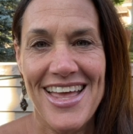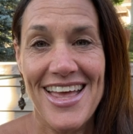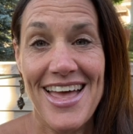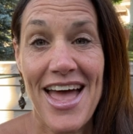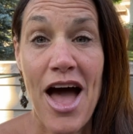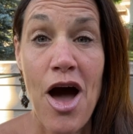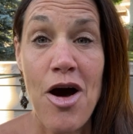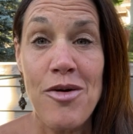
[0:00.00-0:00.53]

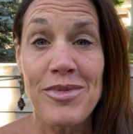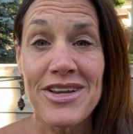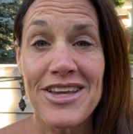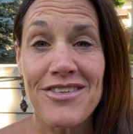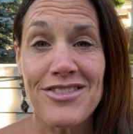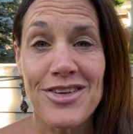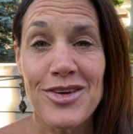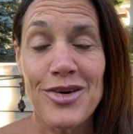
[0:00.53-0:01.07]
How many
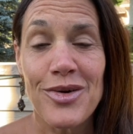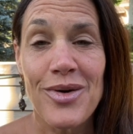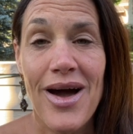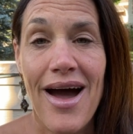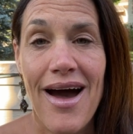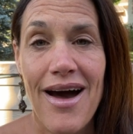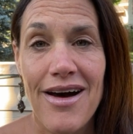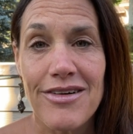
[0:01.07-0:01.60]
of you
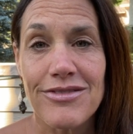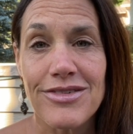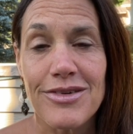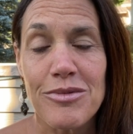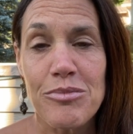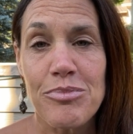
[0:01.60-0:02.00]
have